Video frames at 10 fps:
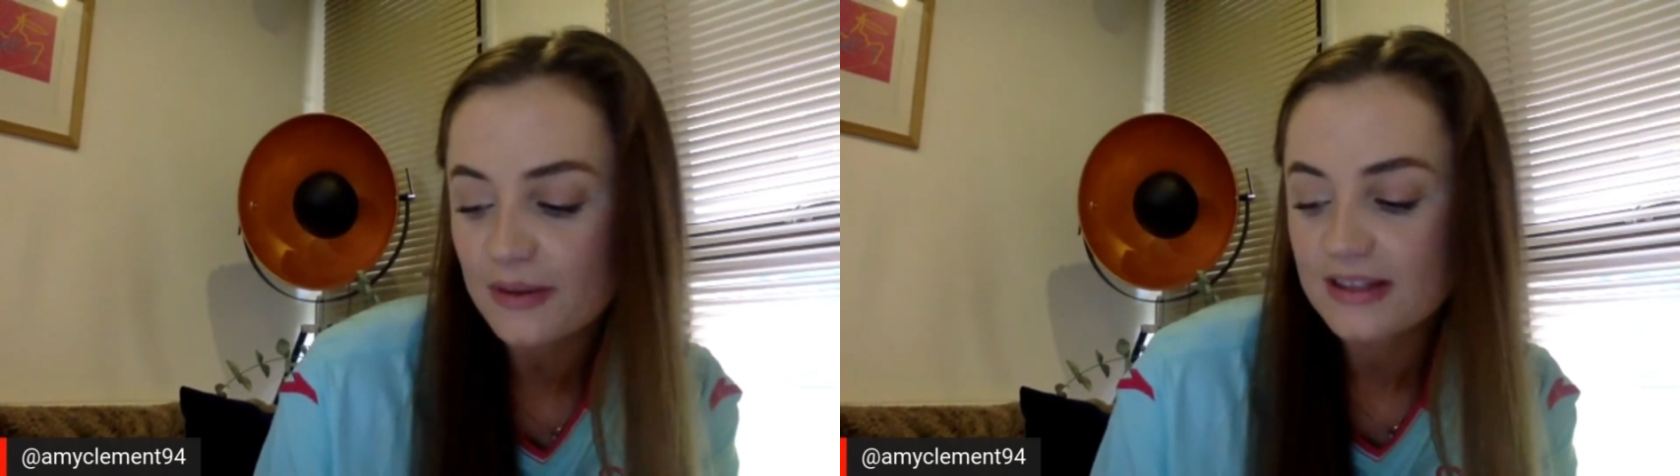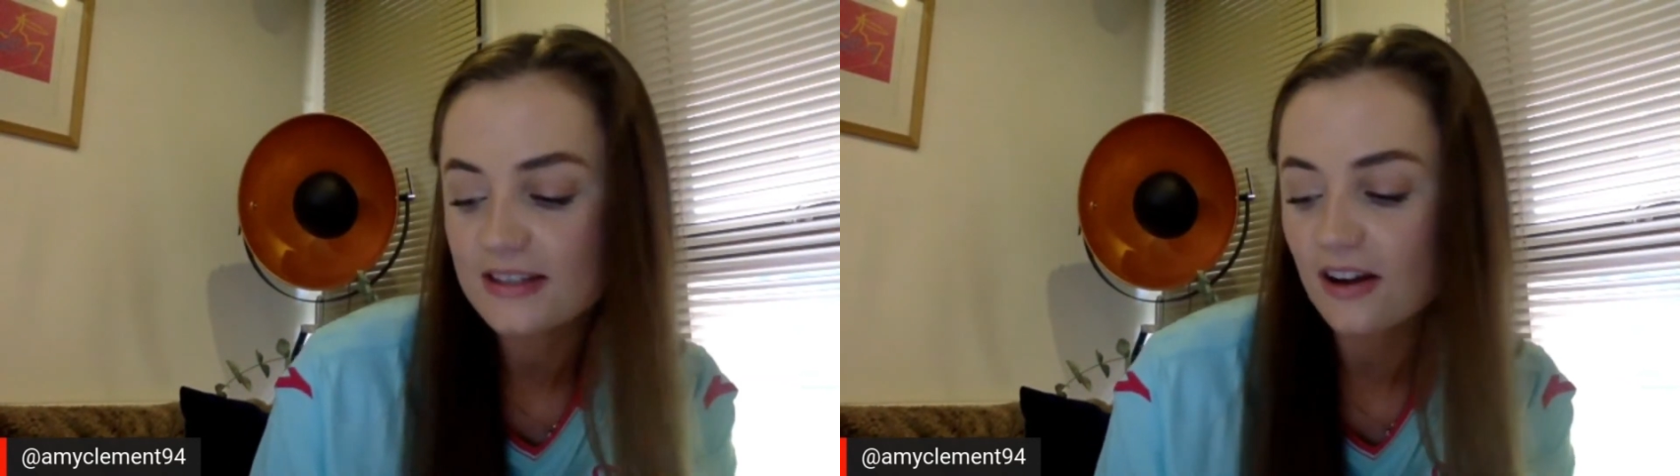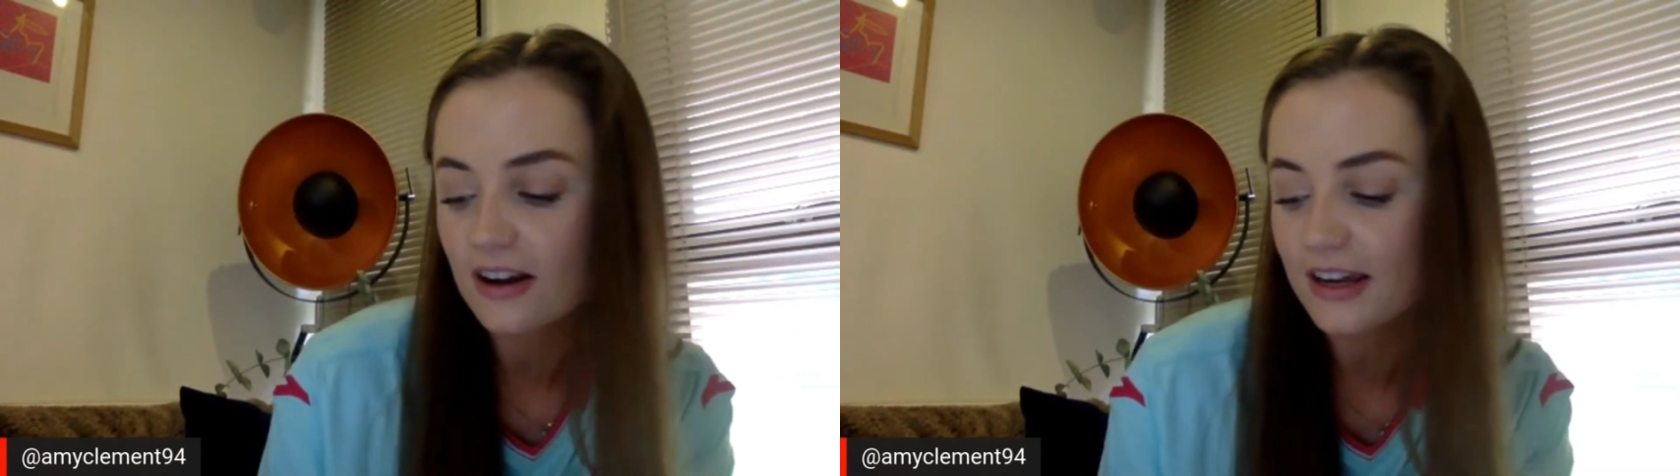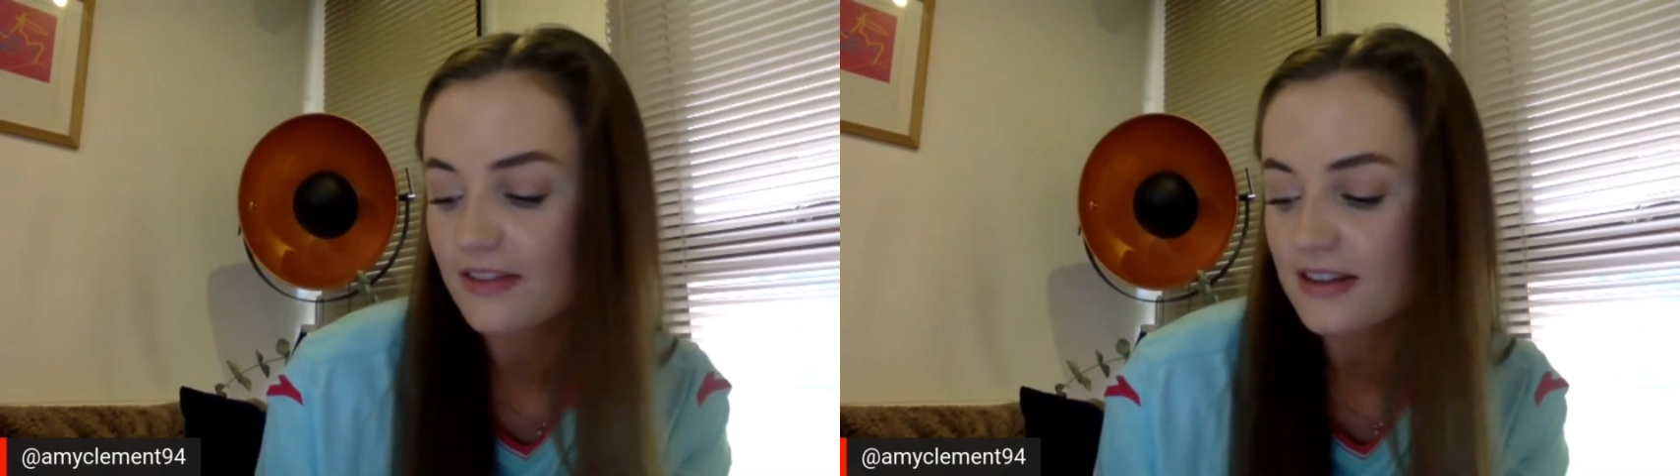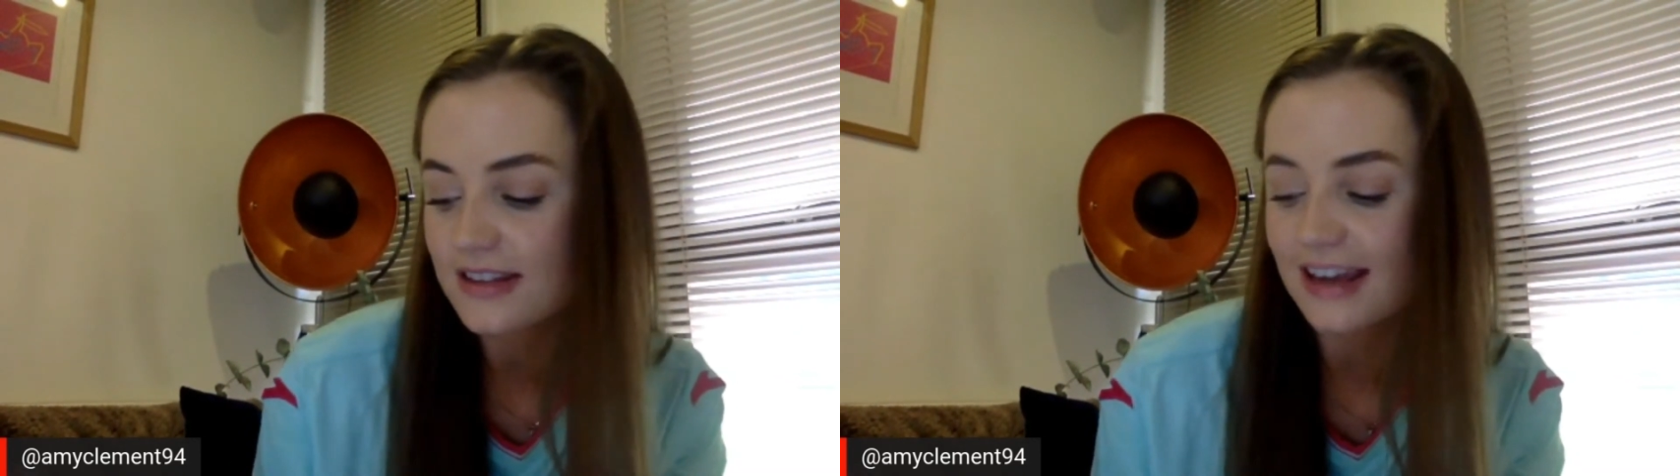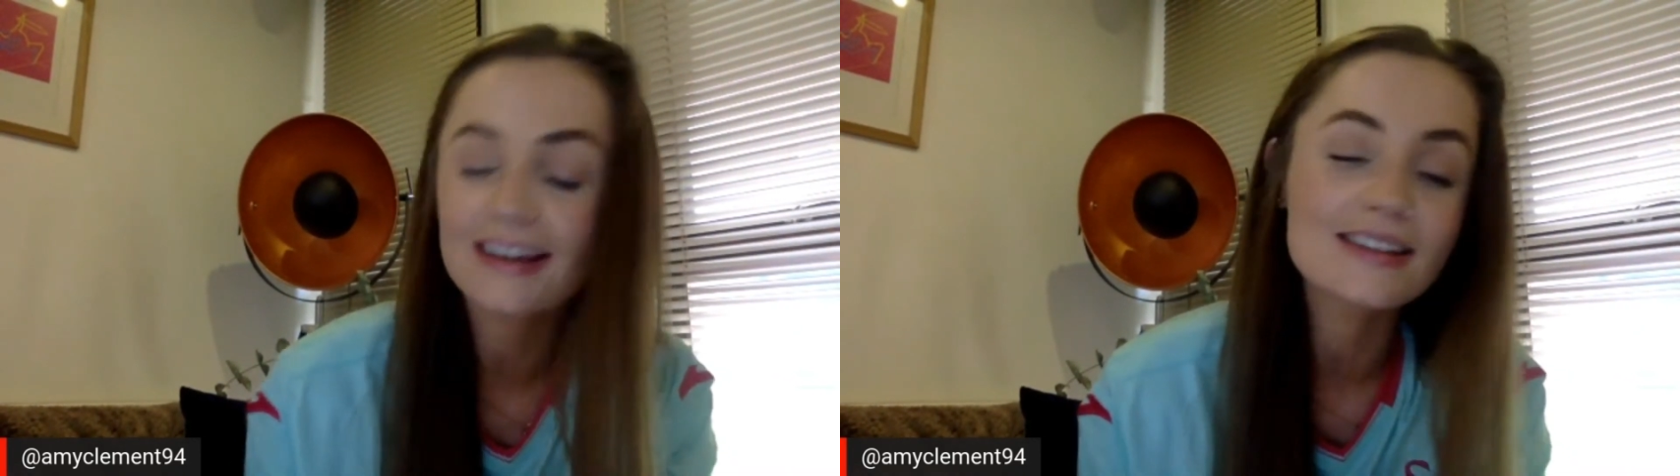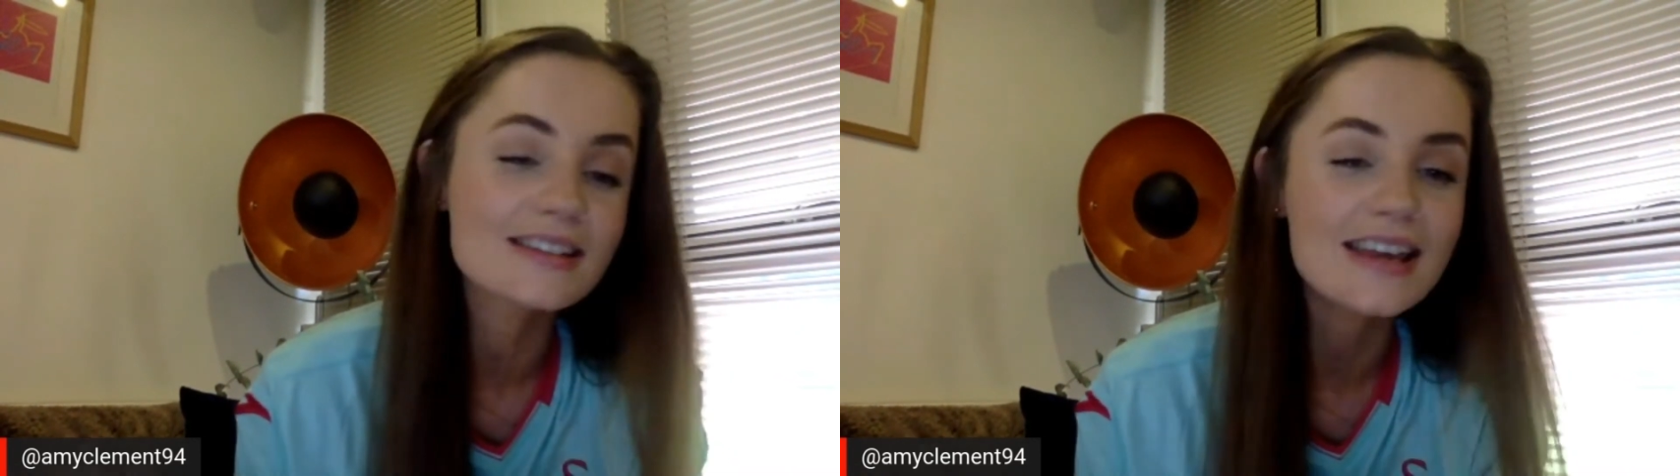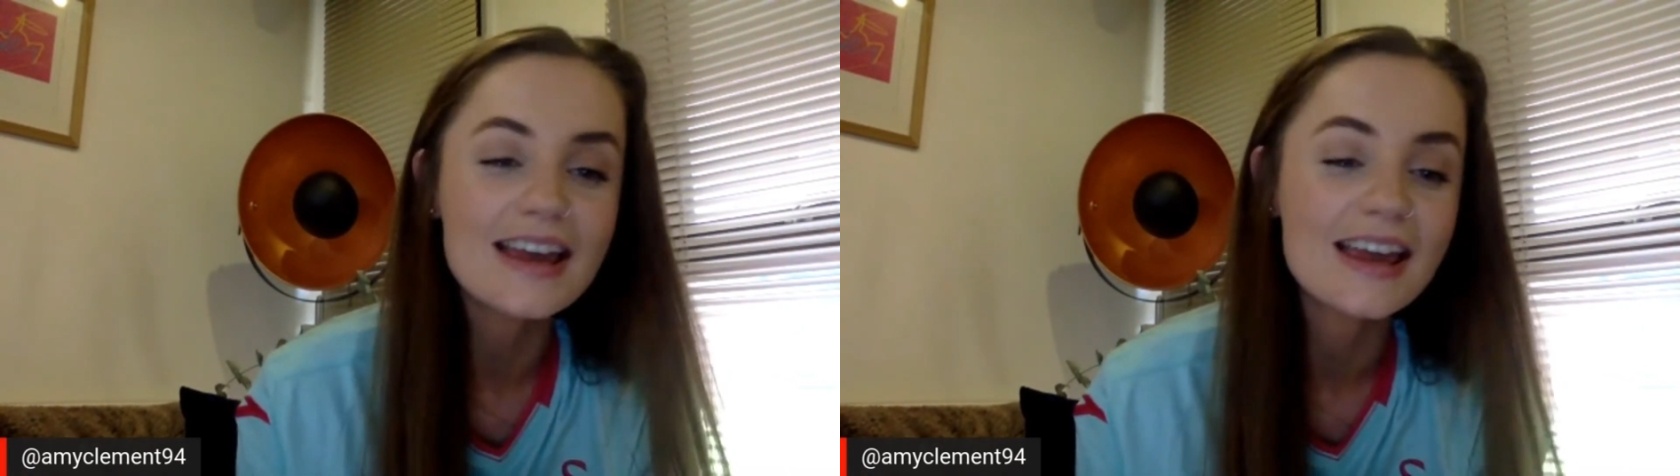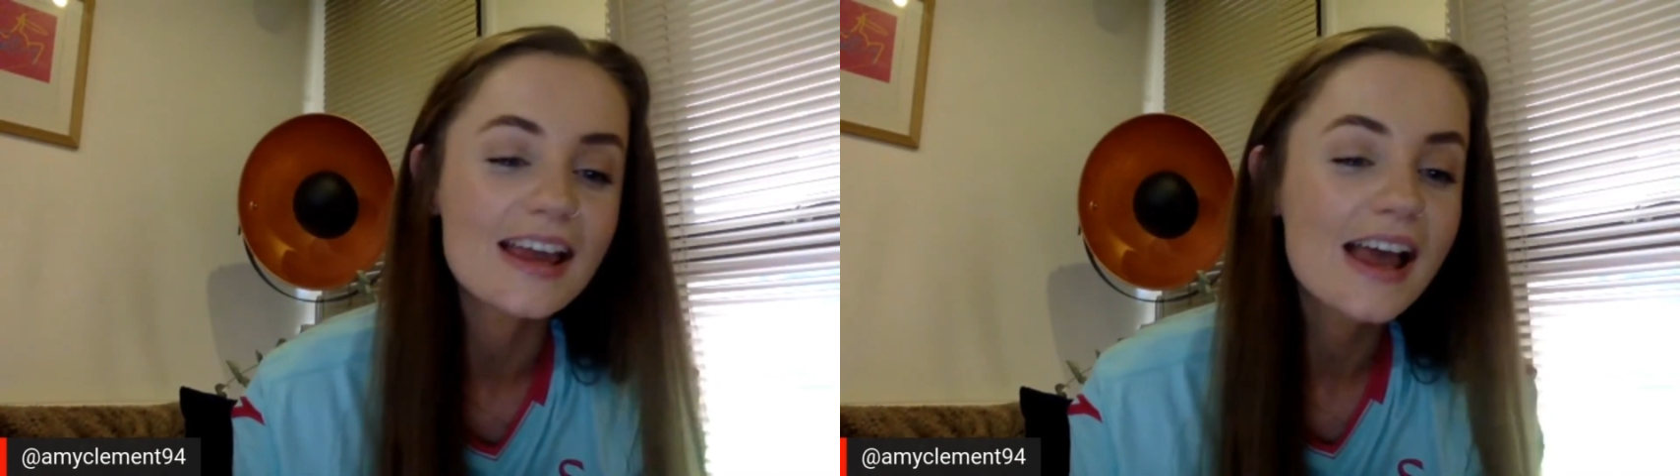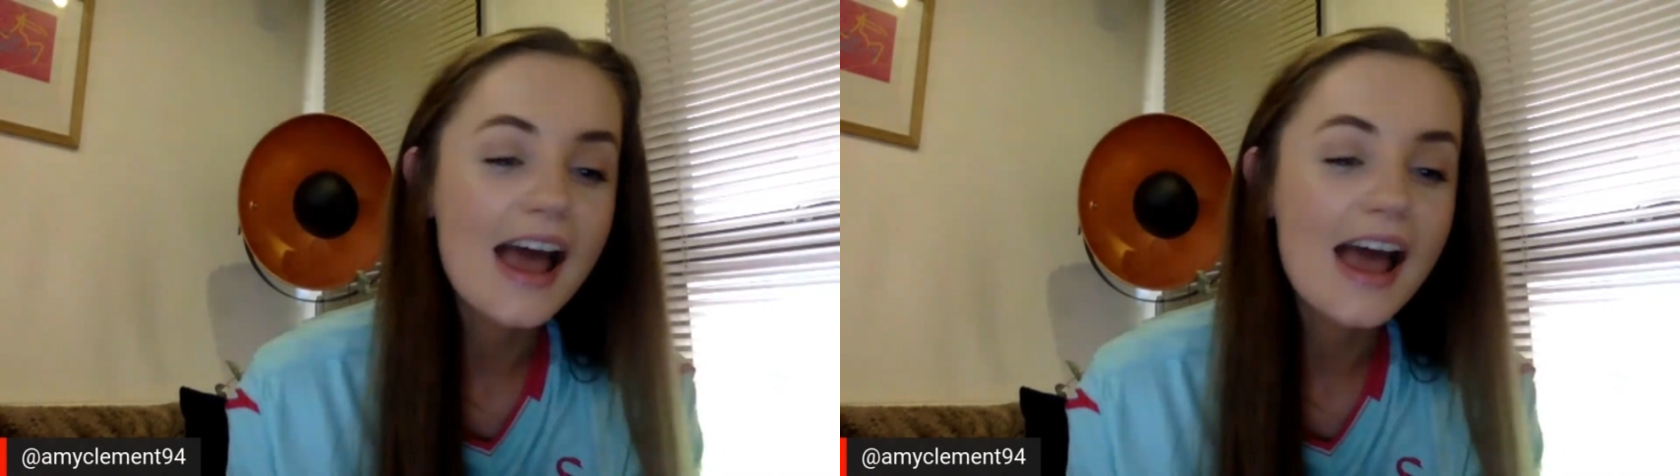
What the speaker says: been stuck in the second tier.